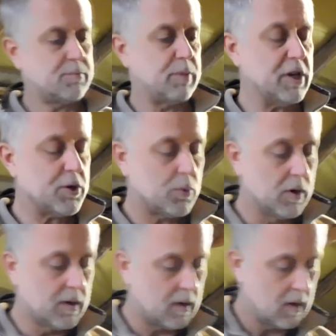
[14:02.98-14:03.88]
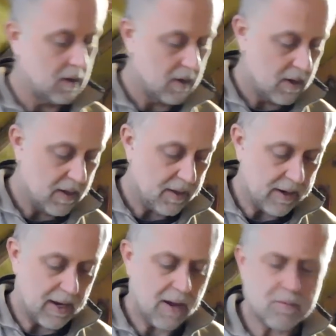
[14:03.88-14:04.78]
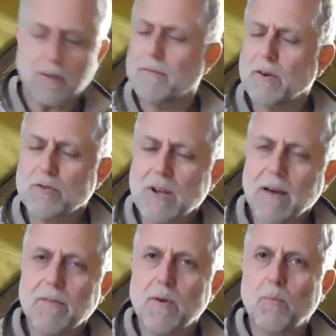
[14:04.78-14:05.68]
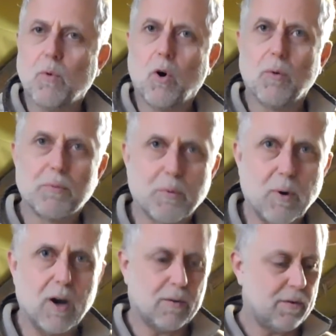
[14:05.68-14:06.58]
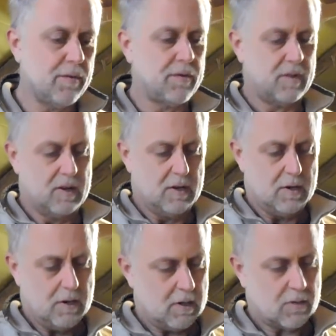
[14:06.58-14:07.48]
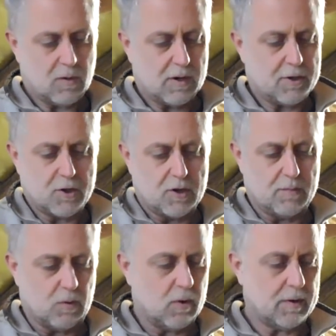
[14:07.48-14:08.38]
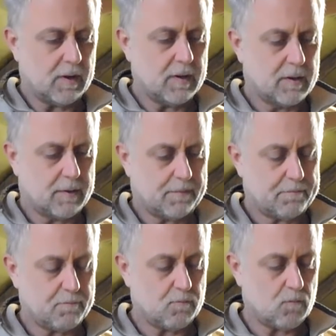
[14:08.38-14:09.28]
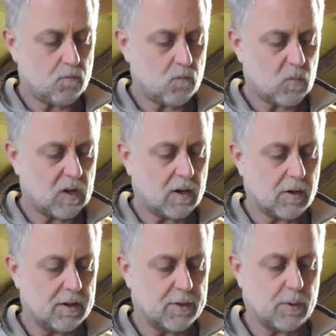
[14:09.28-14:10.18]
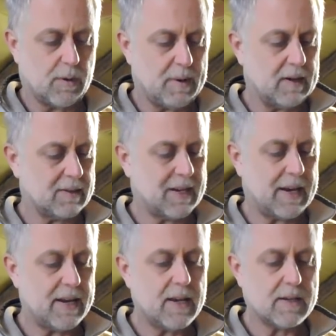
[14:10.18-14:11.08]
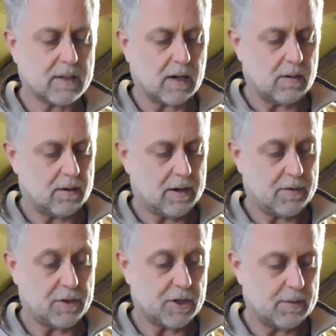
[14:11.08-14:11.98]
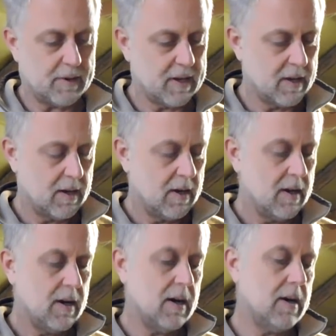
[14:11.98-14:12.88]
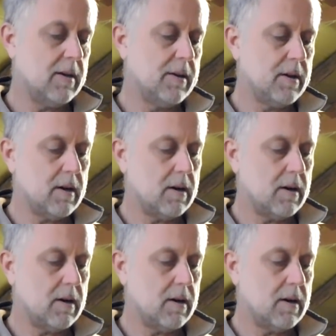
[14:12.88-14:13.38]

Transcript: beech wood. They're lovely. It feels lovely and warm to work with. They're quite enjoyable. And I got this one about 10 years ago here in Germany, and